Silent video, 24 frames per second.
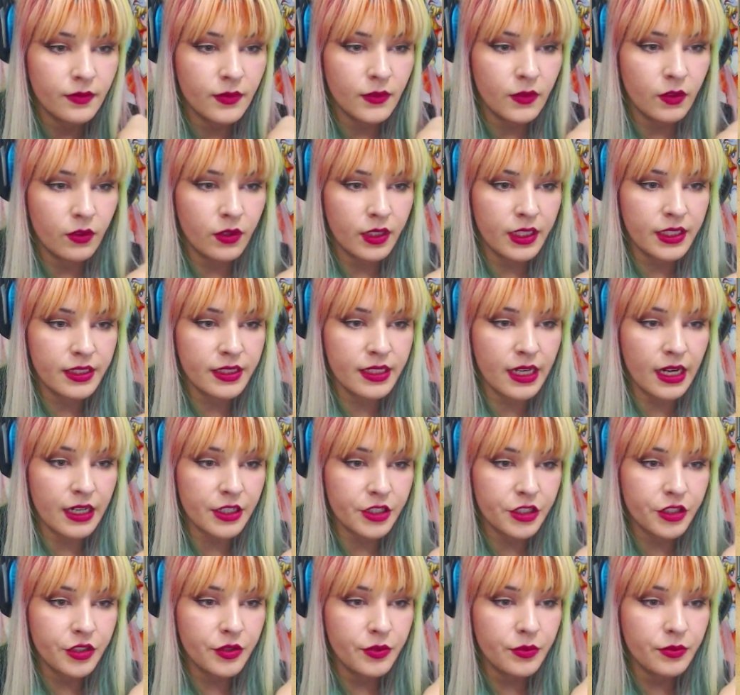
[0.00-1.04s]
He's got
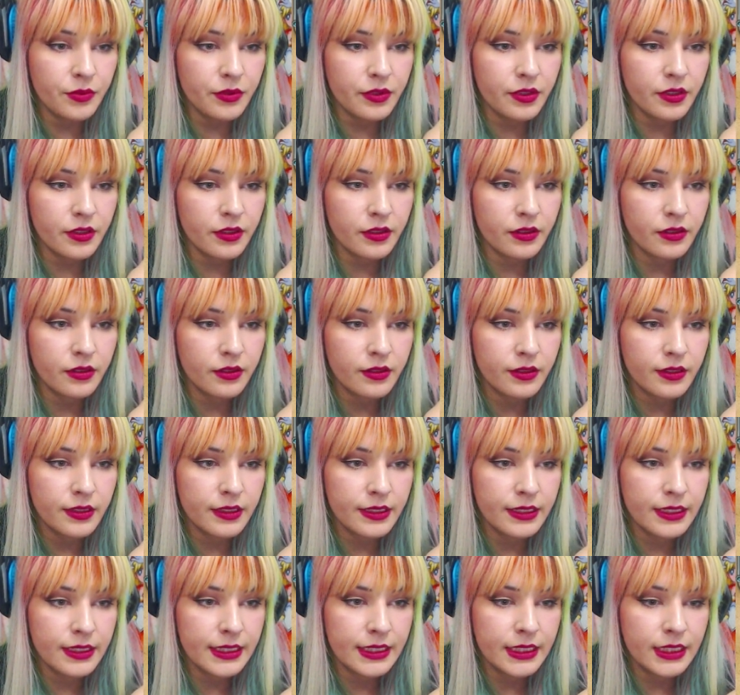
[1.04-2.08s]
shoes.
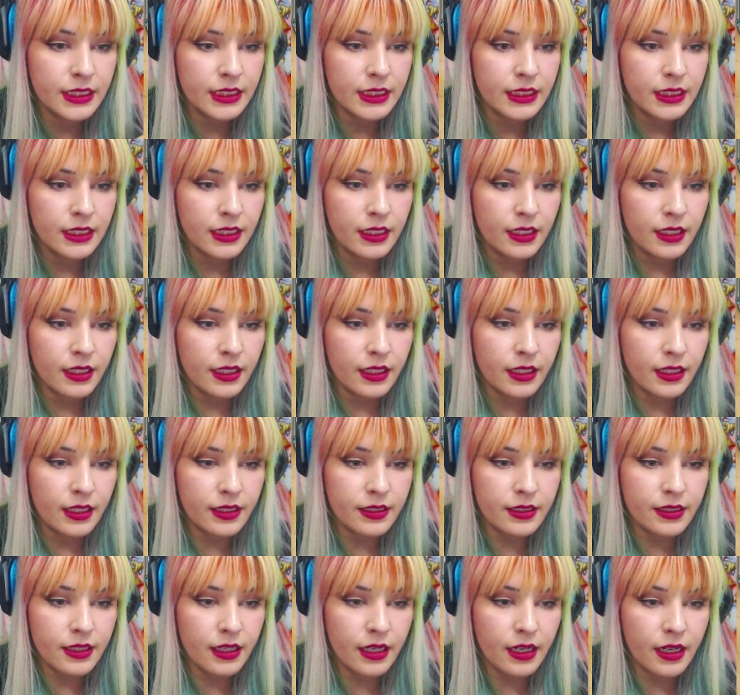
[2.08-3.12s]
He's
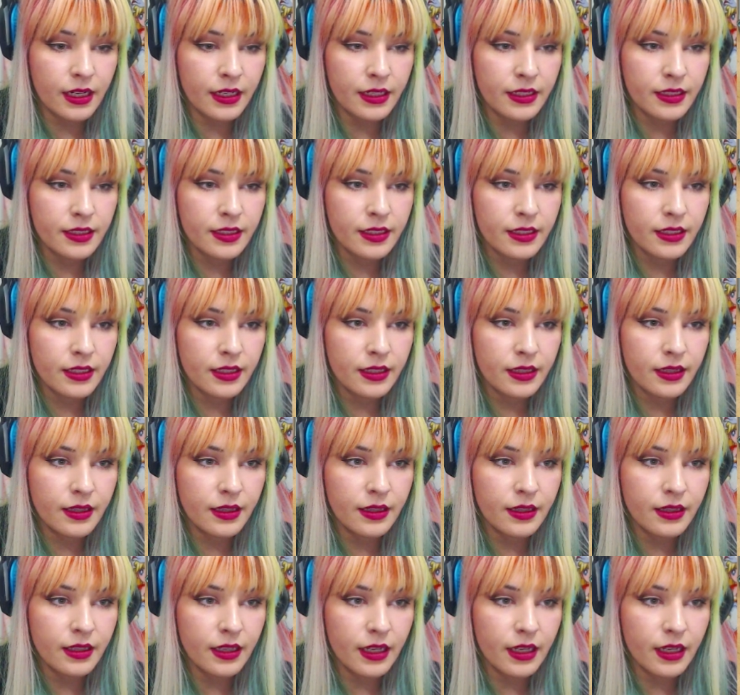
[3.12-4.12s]
got a